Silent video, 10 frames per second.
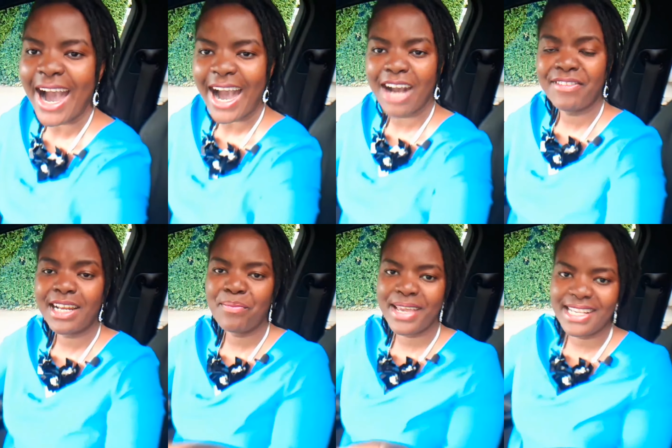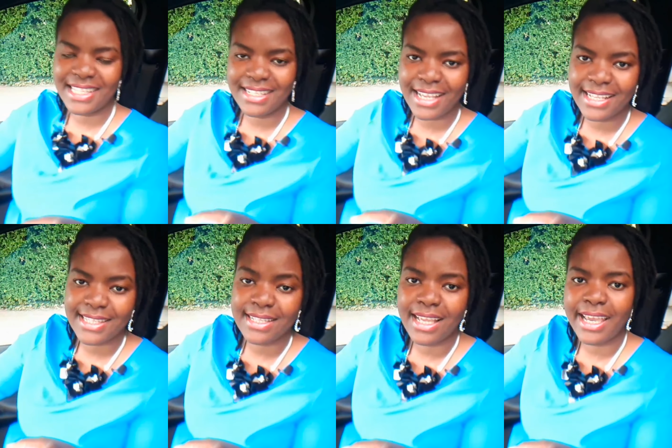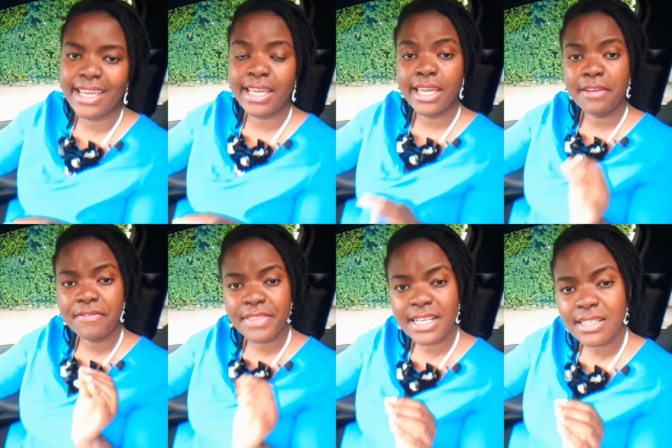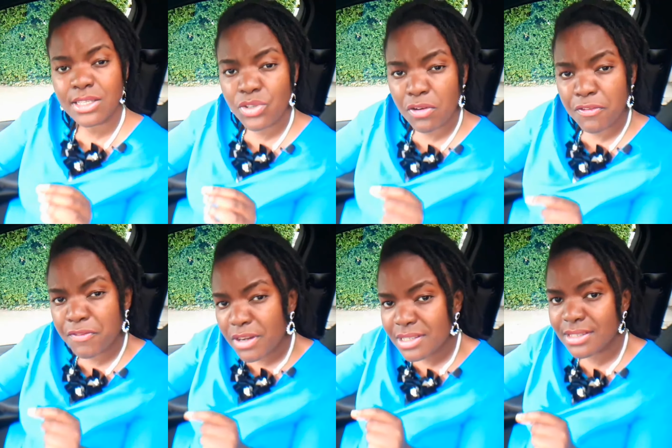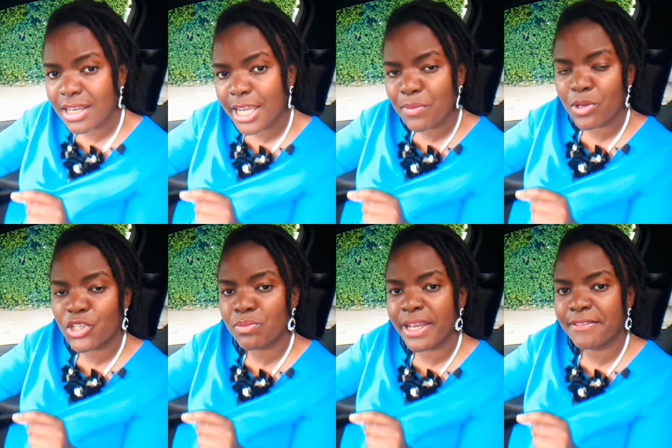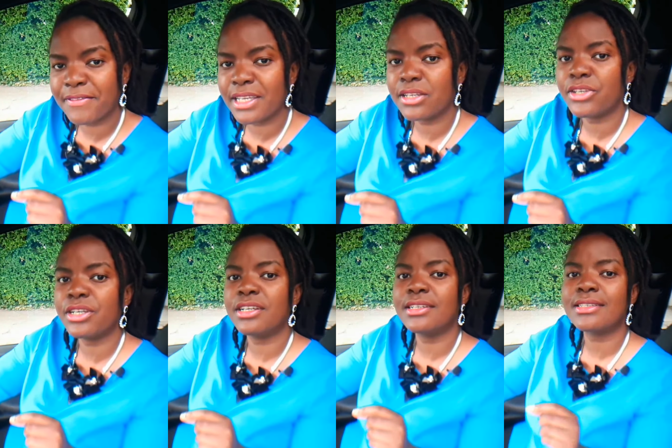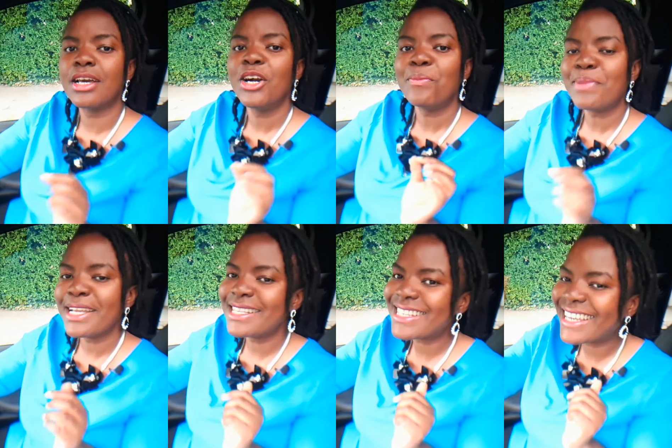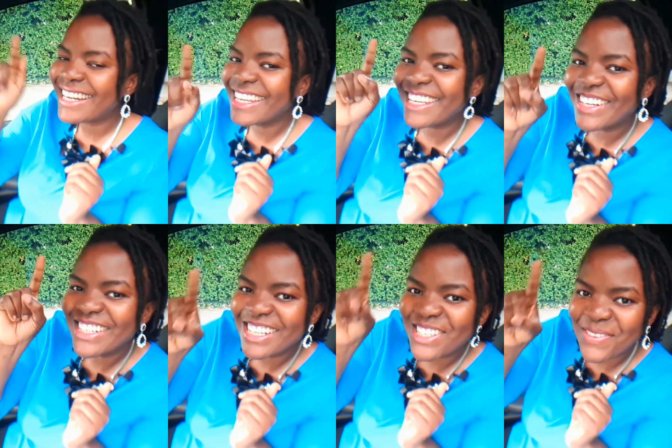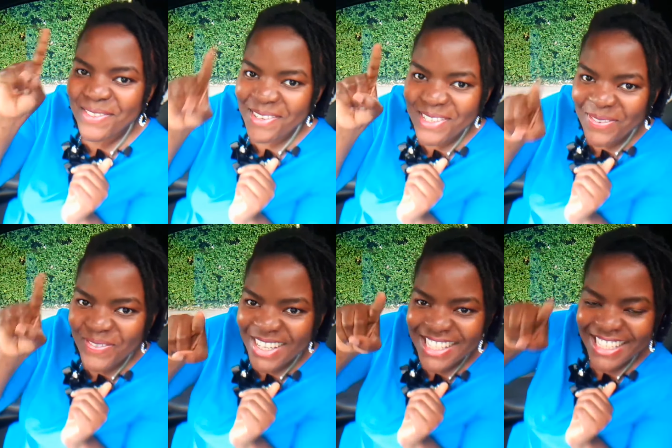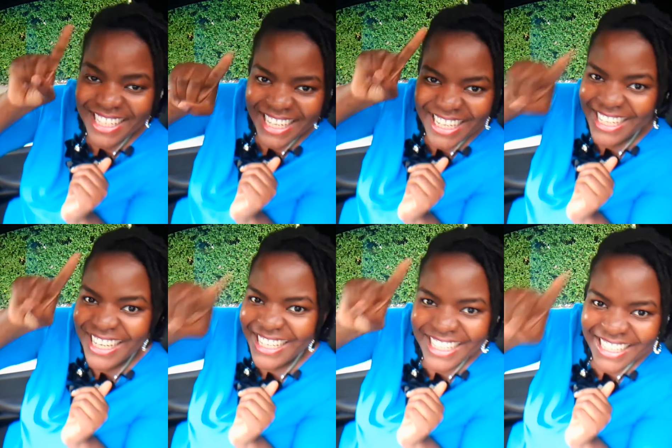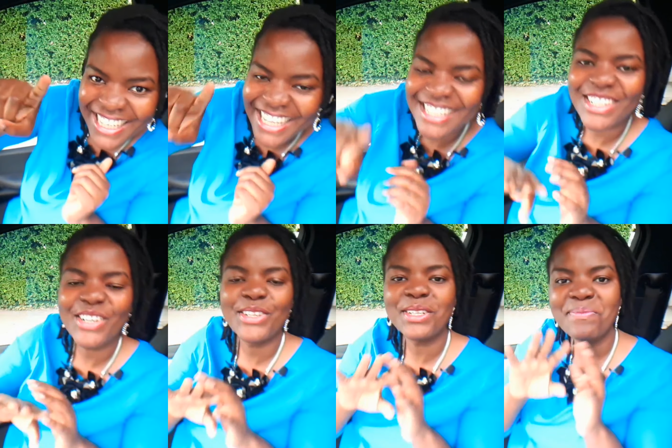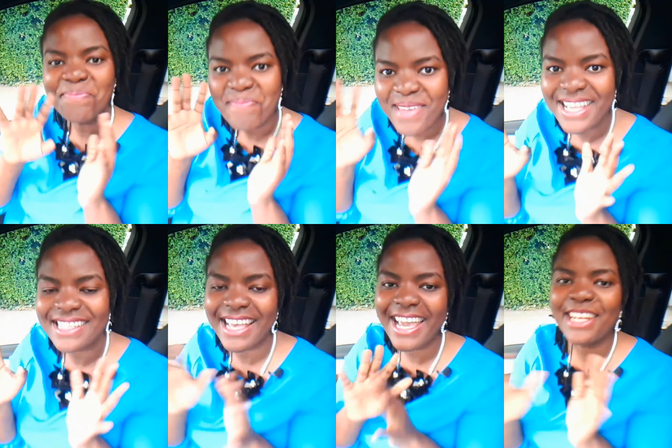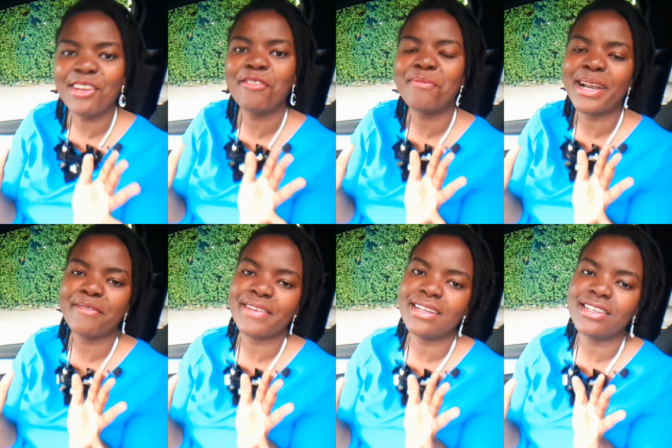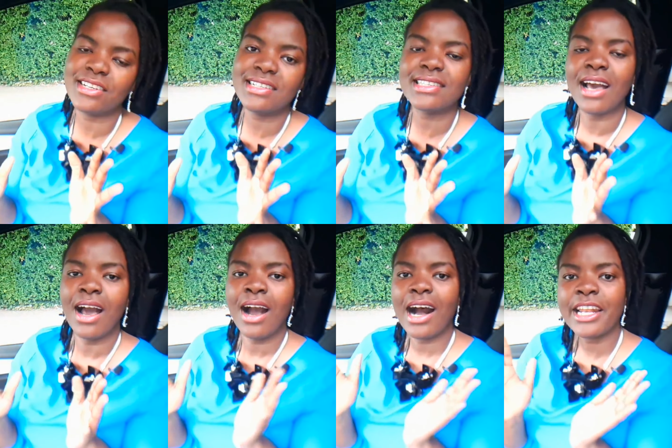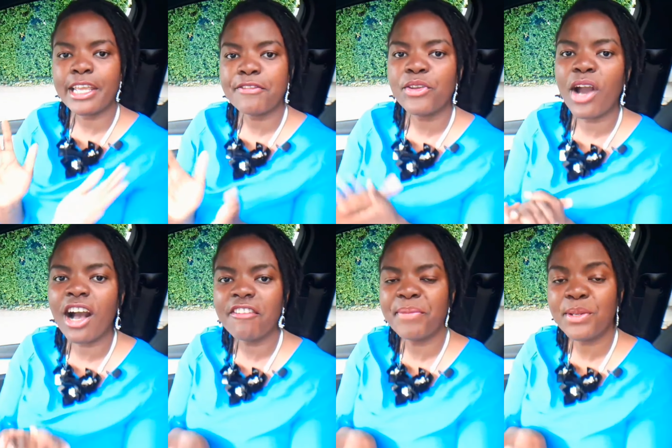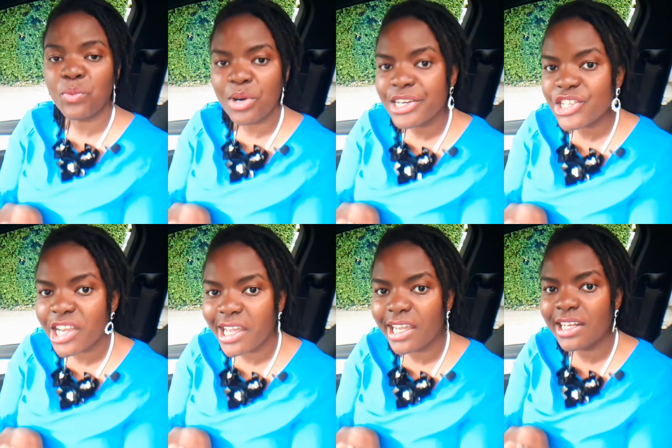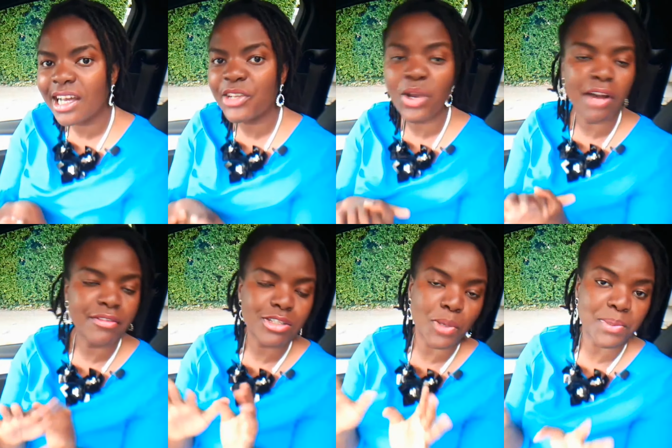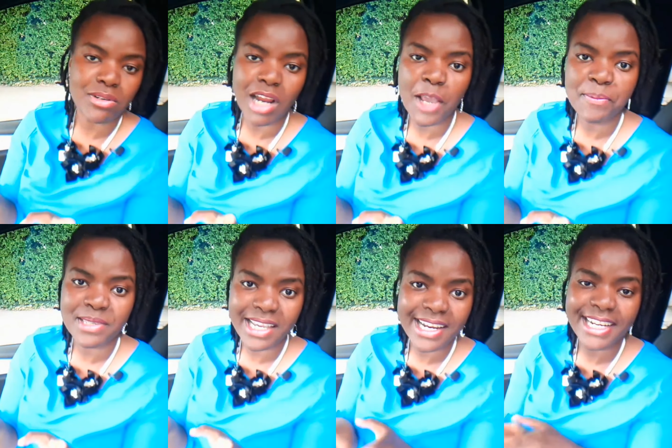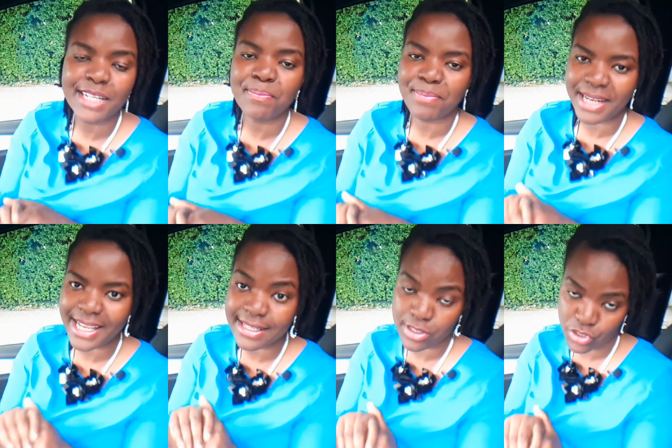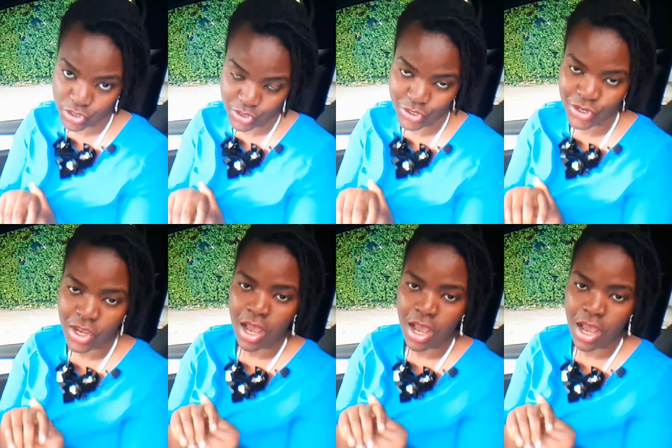Have an amazing day today. If this is your first time watching my videos, please click on the subscription button. Click, click, click, click, so you don't miss any of my videos. And if you have been watching and you haven't subscribed yet, please do.